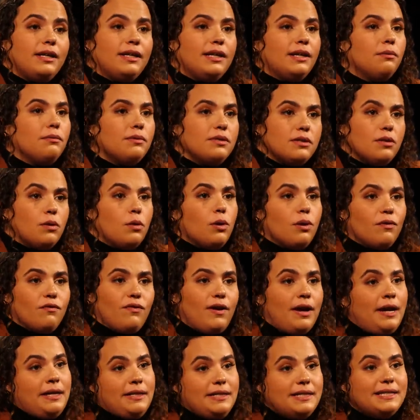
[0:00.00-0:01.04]
and it was
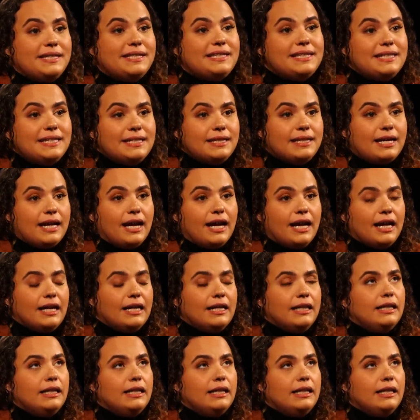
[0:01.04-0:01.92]
horrifying to see that.